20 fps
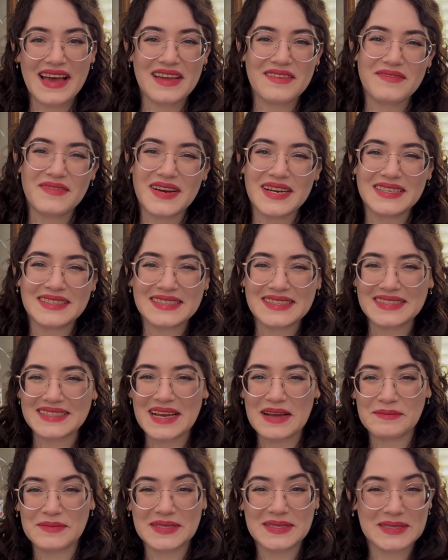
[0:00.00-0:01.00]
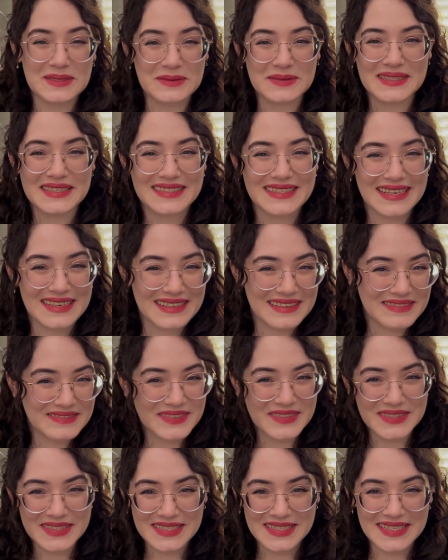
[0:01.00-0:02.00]
Hi friends, I'm so excited
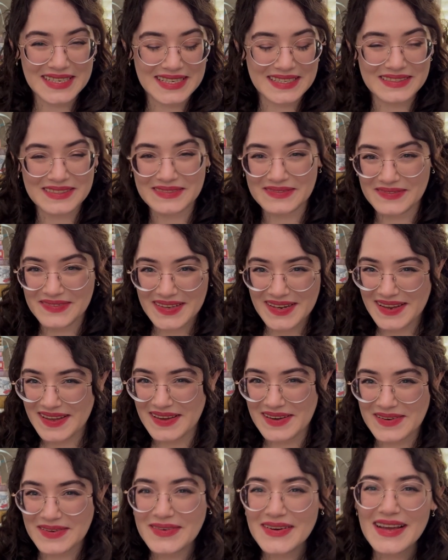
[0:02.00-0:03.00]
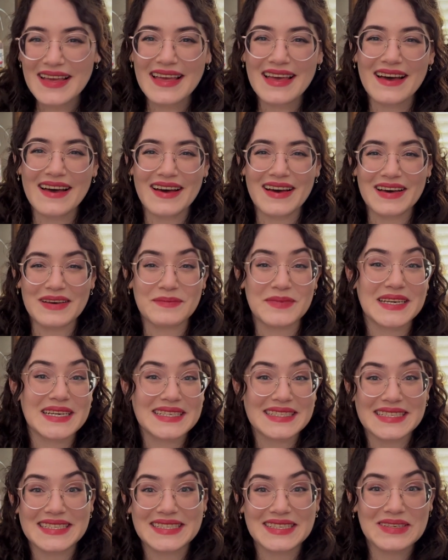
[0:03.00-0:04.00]
for today's video
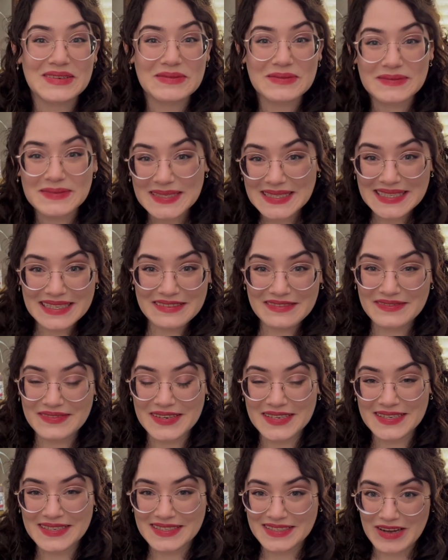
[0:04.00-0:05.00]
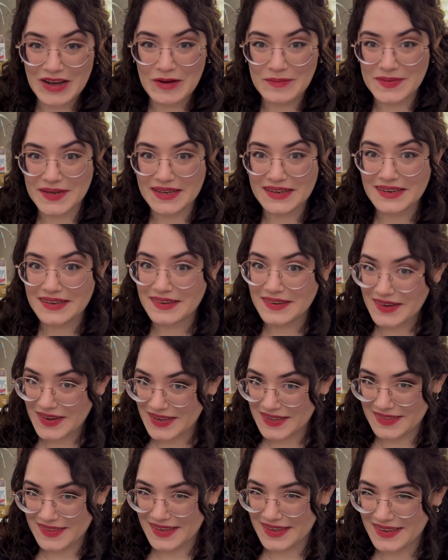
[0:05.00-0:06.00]
because it's on a really fun topic, I
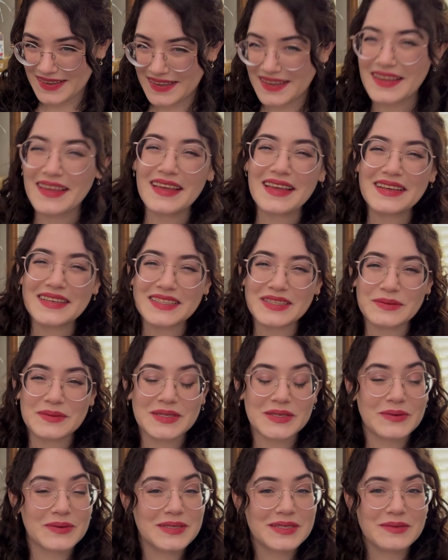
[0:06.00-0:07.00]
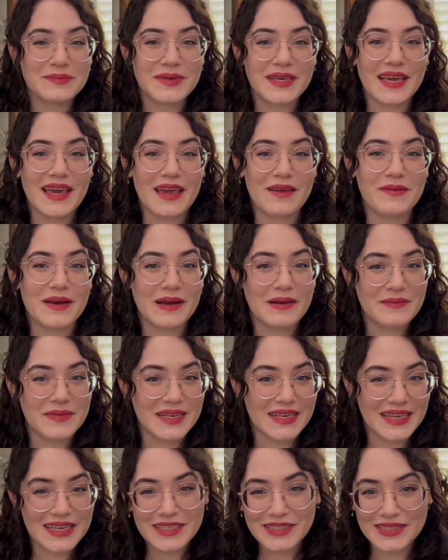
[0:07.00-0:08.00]
think. So it's going to be a
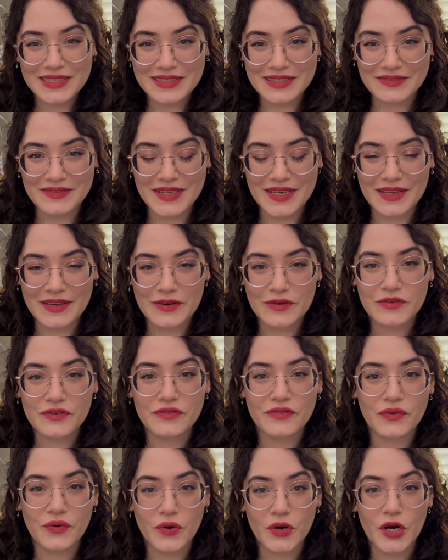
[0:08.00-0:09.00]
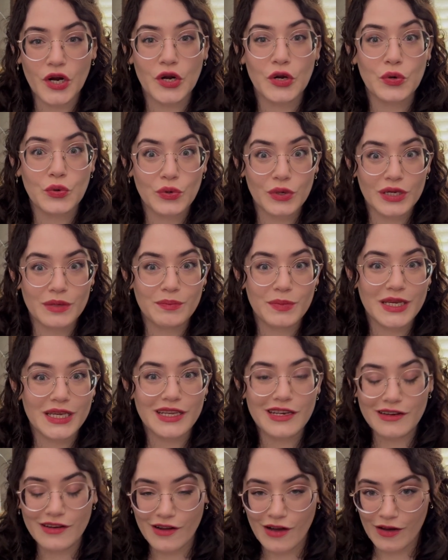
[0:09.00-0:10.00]
recommendations video for creepy
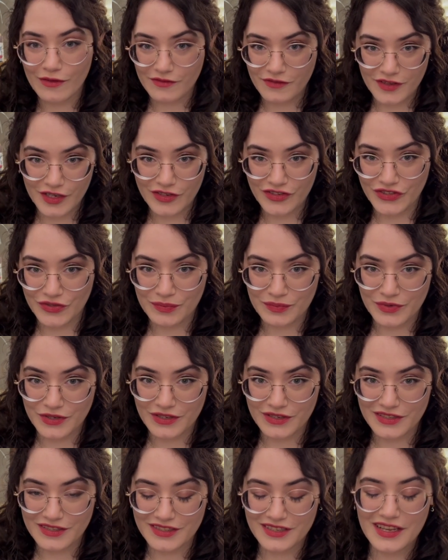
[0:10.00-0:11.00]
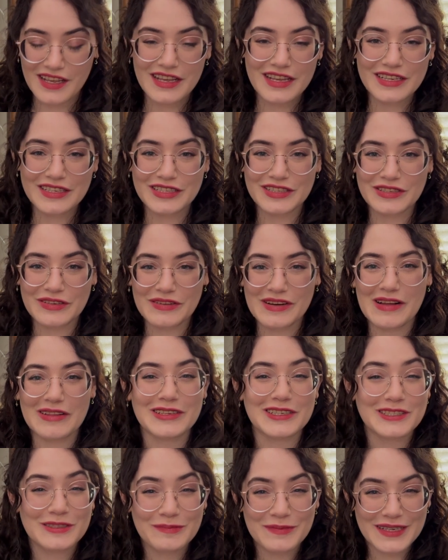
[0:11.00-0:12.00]
nonfiction books. So I'll
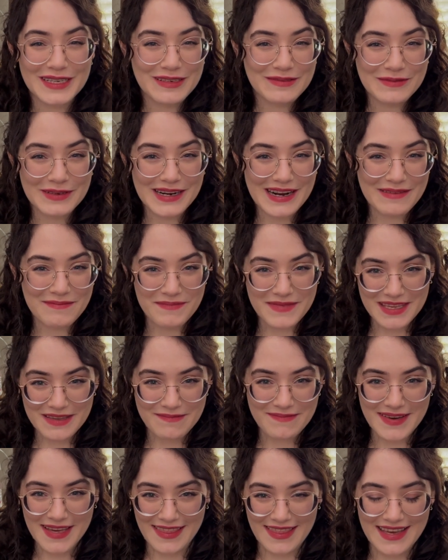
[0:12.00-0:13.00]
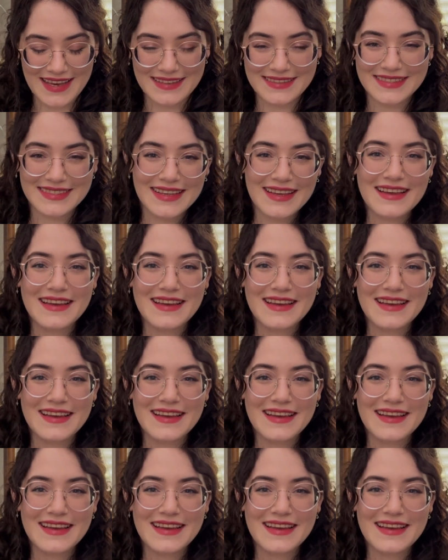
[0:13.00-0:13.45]
explain what I mean by that.